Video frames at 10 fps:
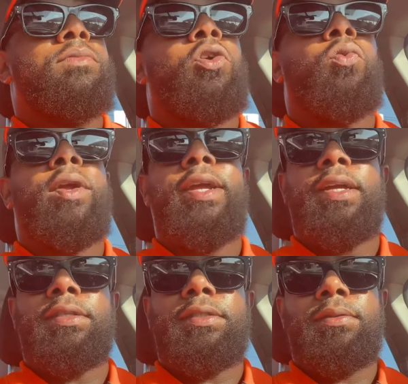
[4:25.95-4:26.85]

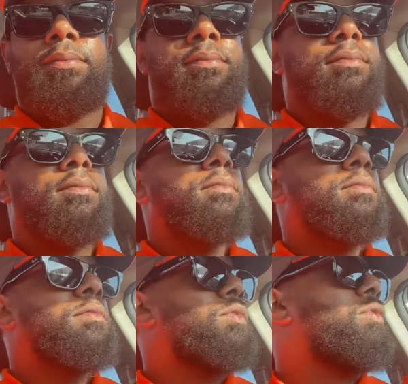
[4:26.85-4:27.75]
careers,
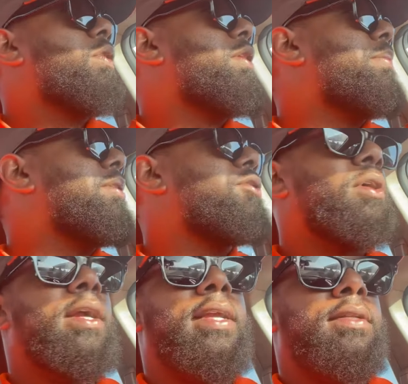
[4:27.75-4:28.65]
whether it be
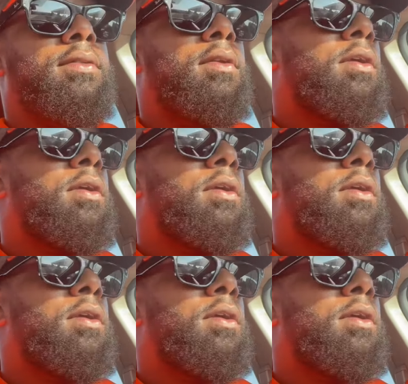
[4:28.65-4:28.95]
trucking,